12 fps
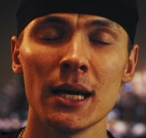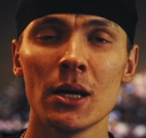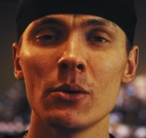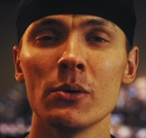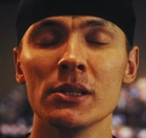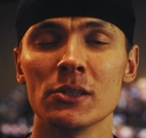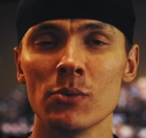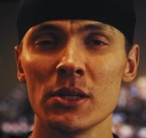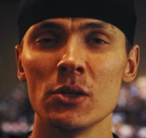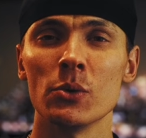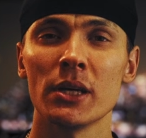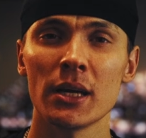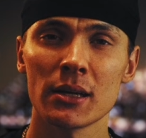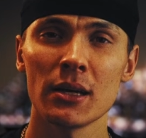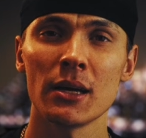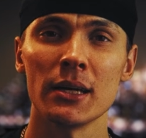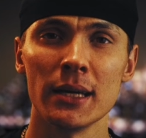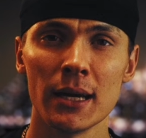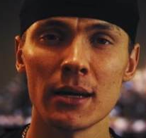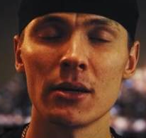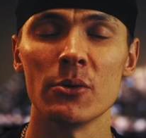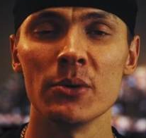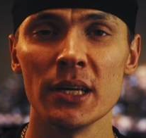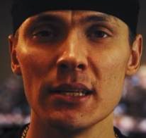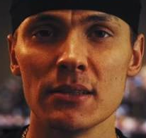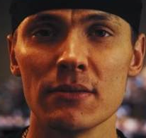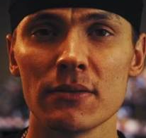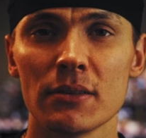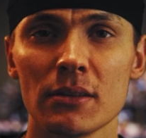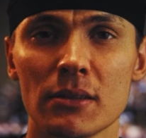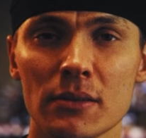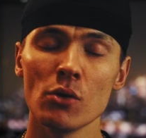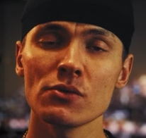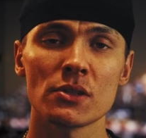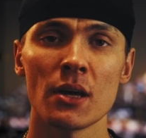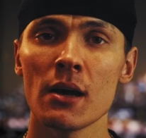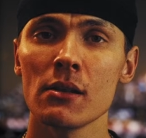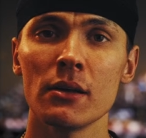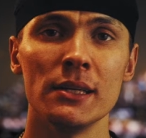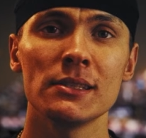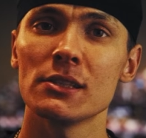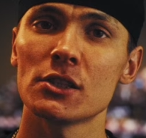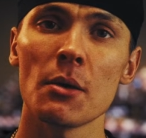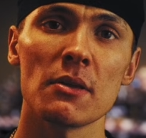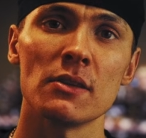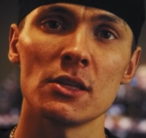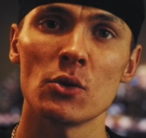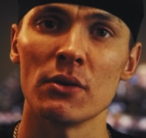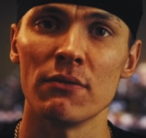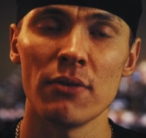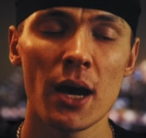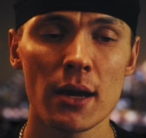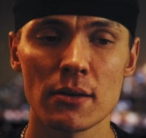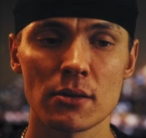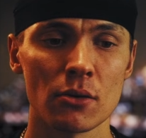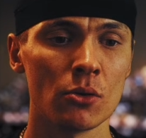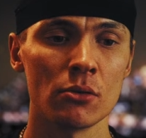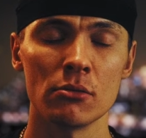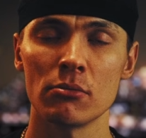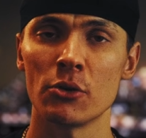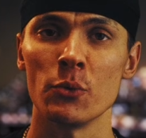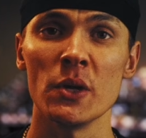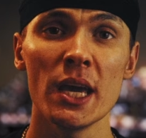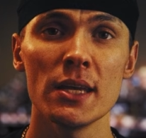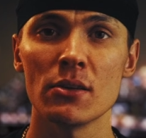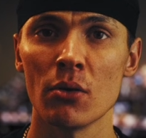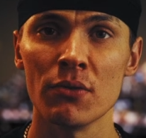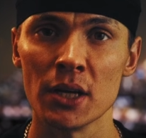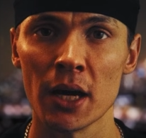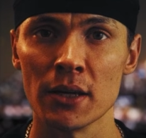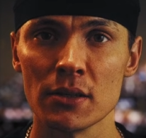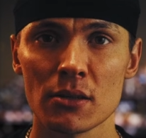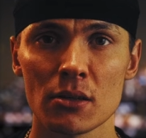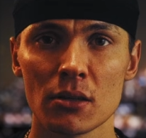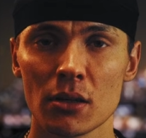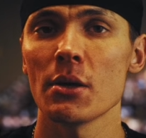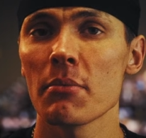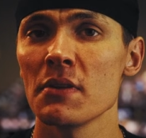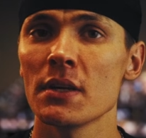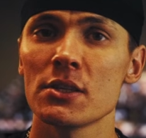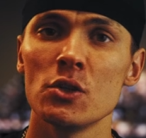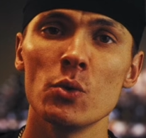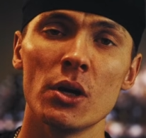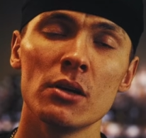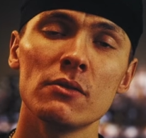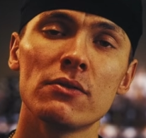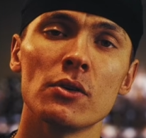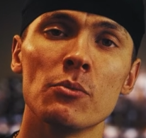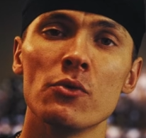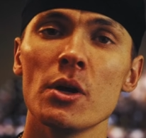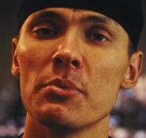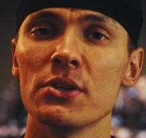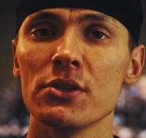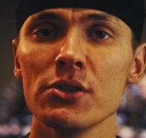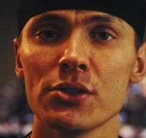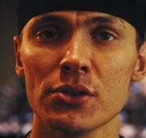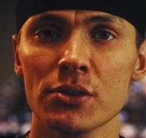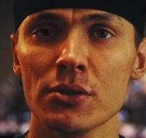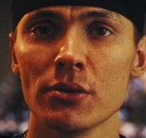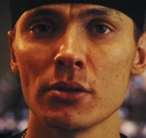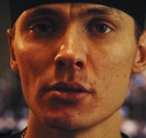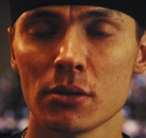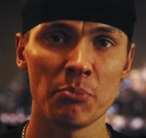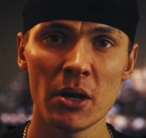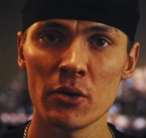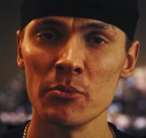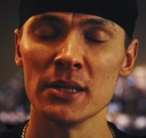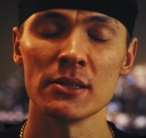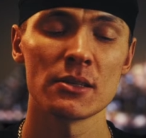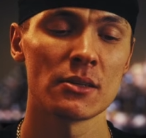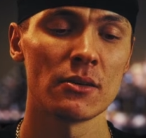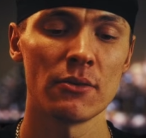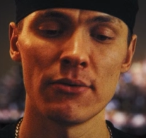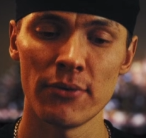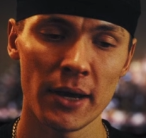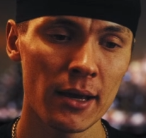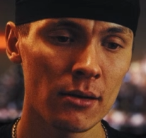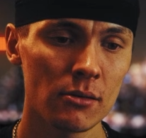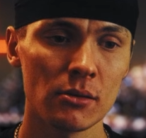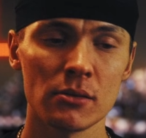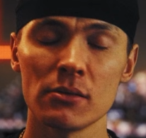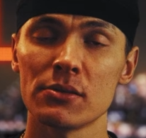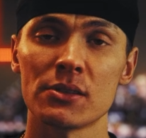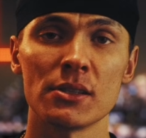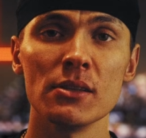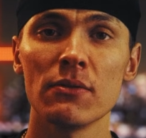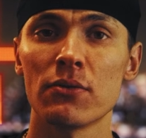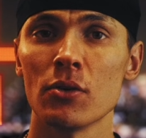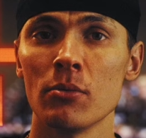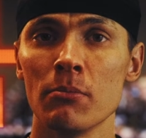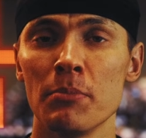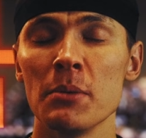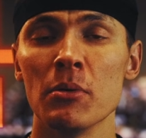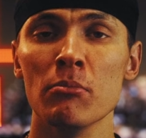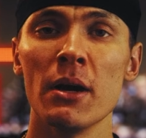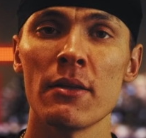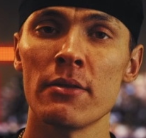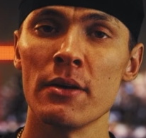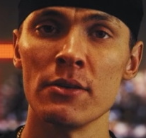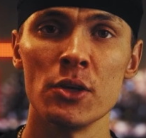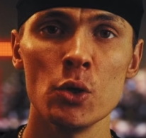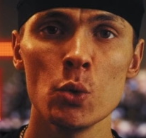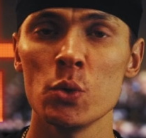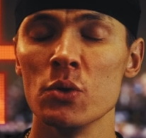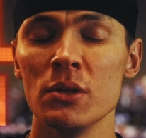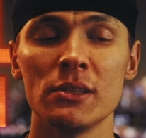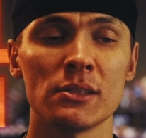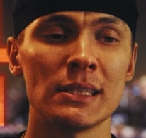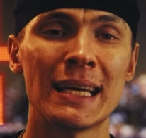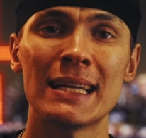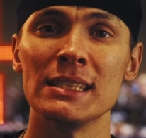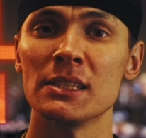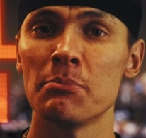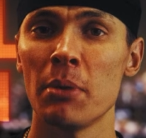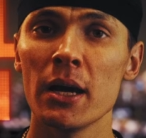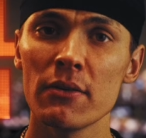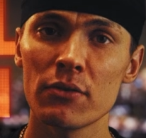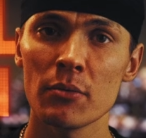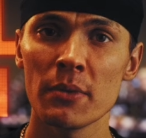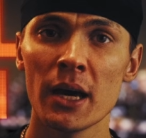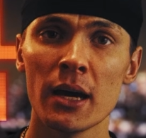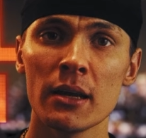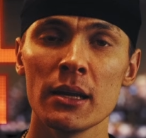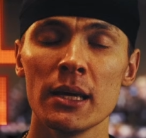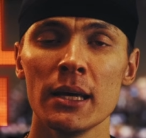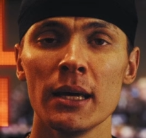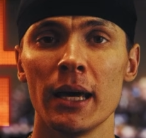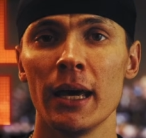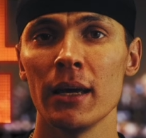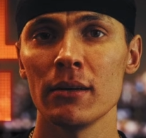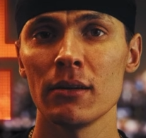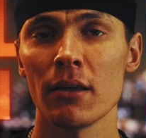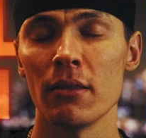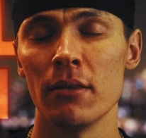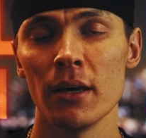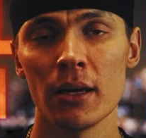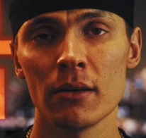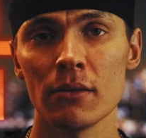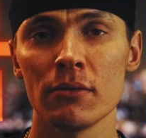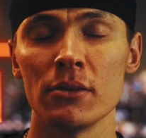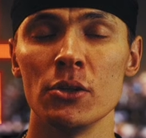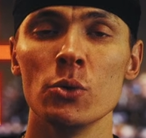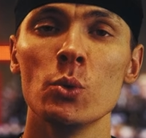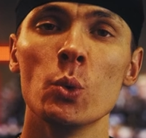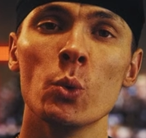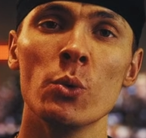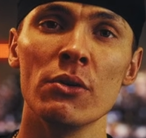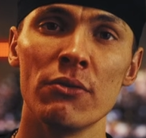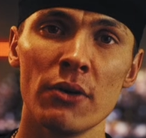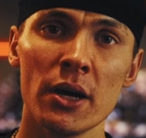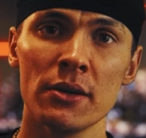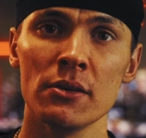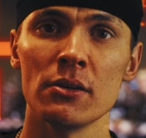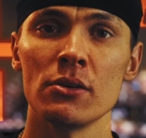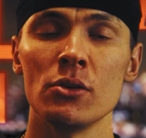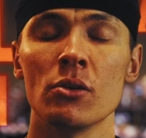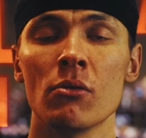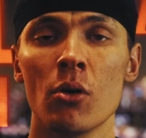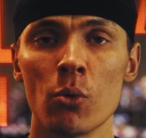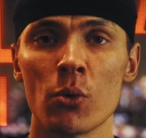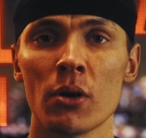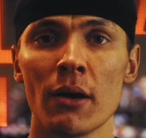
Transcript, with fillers: now is when you can get creative. Your own style isn't something that you can find or create overnight. It's something that you earn from repetition, experiment, fail, steal from people better than you, you need to get inspired from that, and then you refined your own